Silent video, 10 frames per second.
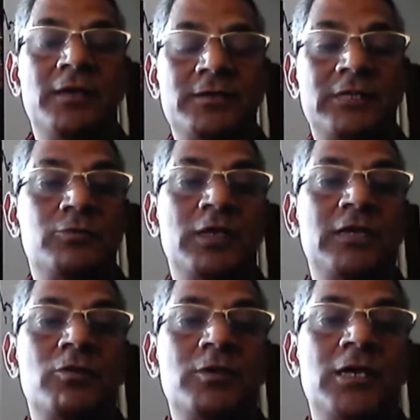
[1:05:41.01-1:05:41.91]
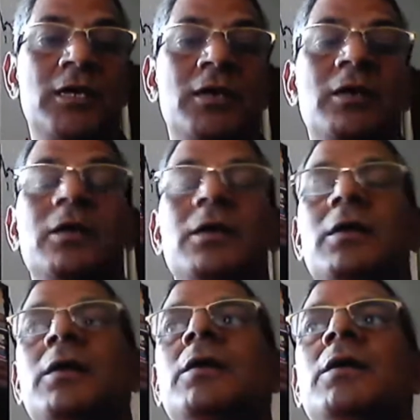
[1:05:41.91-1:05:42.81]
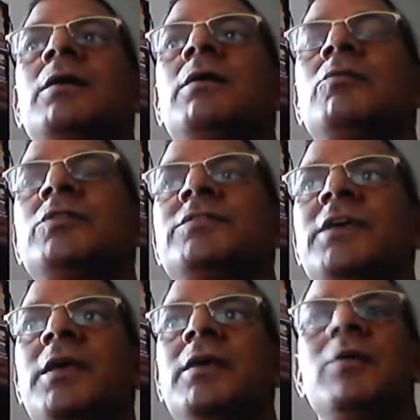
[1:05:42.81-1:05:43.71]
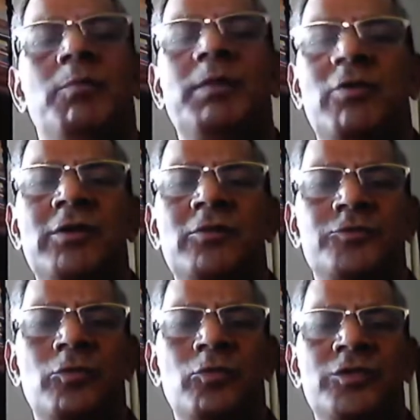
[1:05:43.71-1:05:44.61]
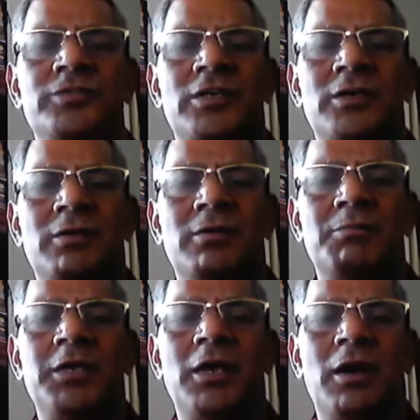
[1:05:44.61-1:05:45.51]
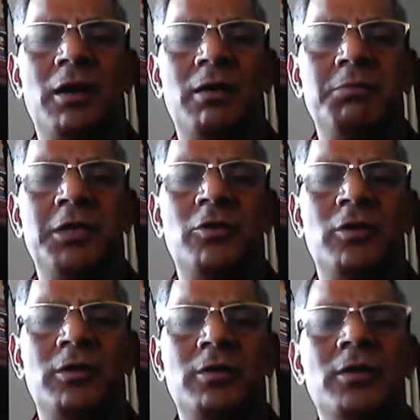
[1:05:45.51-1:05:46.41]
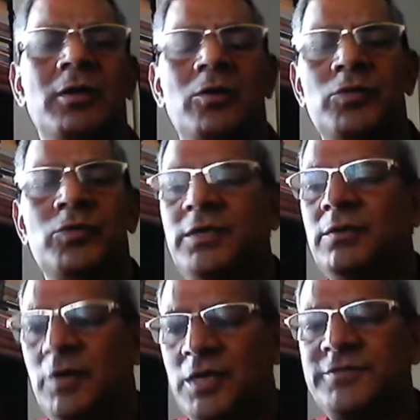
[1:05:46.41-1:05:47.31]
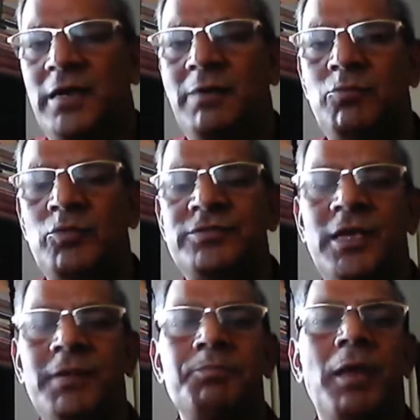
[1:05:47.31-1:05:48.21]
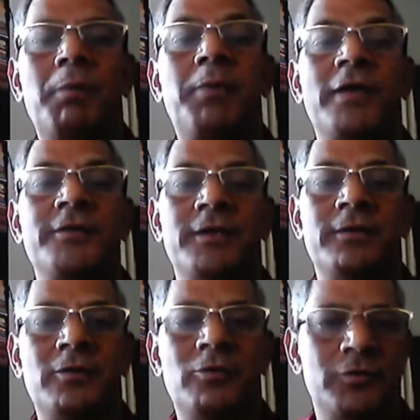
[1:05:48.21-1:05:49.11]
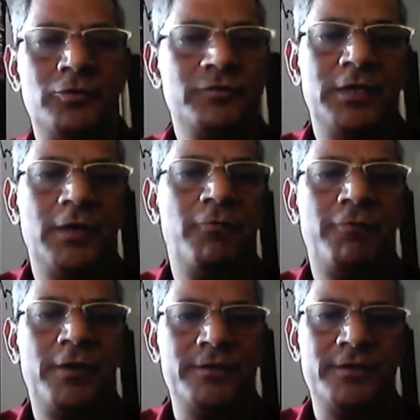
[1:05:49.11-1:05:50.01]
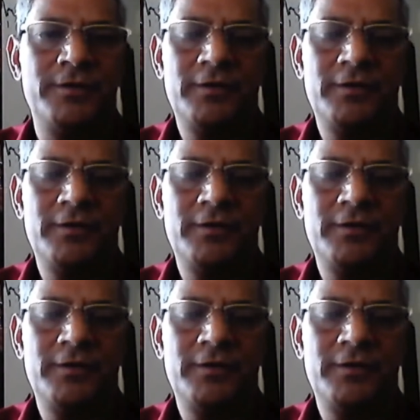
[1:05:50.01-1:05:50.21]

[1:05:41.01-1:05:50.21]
That's why in Odia we say, or Bengali also, Odisha, Bihar, Bengal, we Assam we say father. We don't say father.